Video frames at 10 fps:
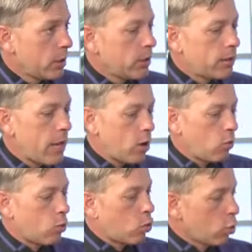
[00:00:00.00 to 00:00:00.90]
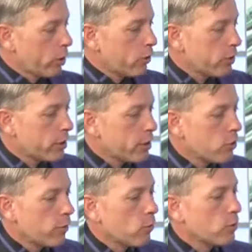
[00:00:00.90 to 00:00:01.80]
Now, earlier this
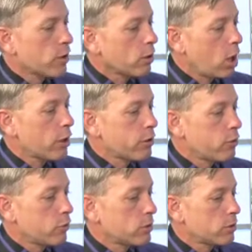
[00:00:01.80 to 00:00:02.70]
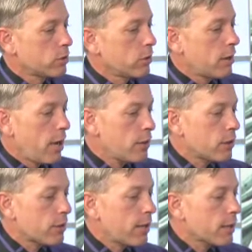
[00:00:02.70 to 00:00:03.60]
year, there was a lawsuit, and the
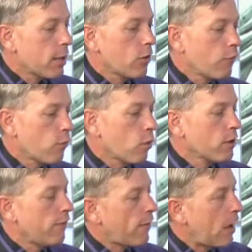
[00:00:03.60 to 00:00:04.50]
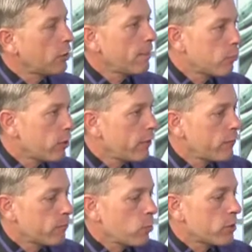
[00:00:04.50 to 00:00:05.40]
state of California filed a
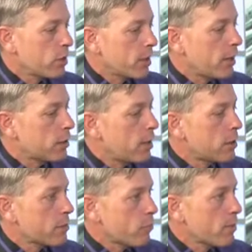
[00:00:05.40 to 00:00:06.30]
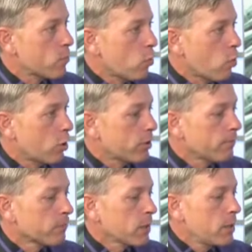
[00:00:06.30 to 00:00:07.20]
brief with the United States Supreme Court
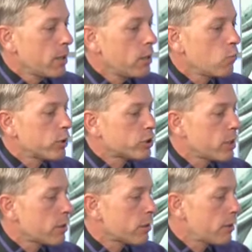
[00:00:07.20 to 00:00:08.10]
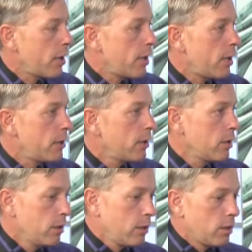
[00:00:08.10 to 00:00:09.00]
in which they said
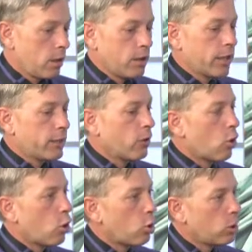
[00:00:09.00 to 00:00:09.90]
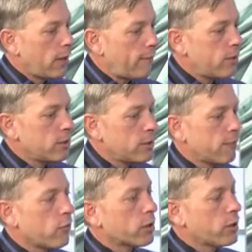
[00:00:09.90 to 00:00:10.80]
there are 11
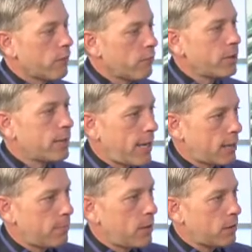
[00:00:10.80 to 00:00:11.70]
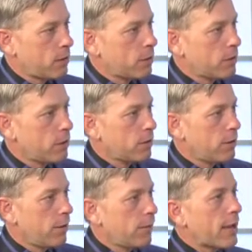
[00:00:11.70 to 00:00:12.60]
different government databases
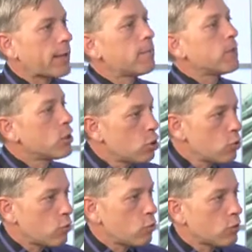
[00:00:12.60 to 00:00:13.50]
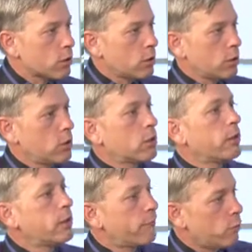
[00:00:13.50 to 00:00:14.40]
that can be used to
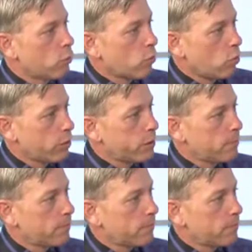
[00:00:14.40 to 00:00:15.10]
clean the voter rolls.